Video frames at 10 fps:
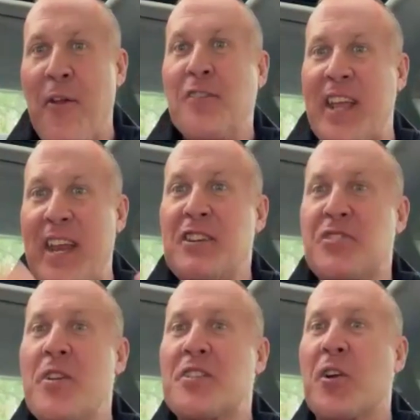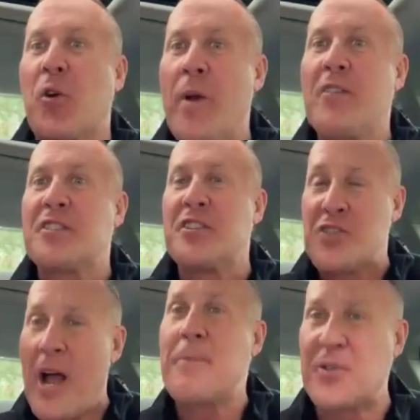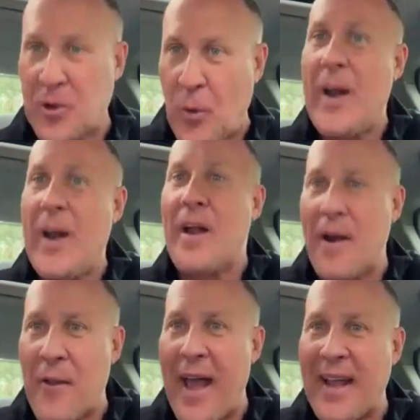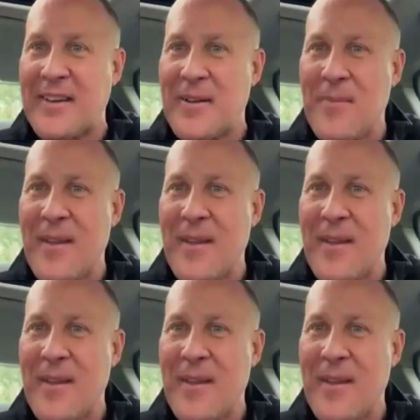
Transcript: there's industries and careers and jobs that are created out of that,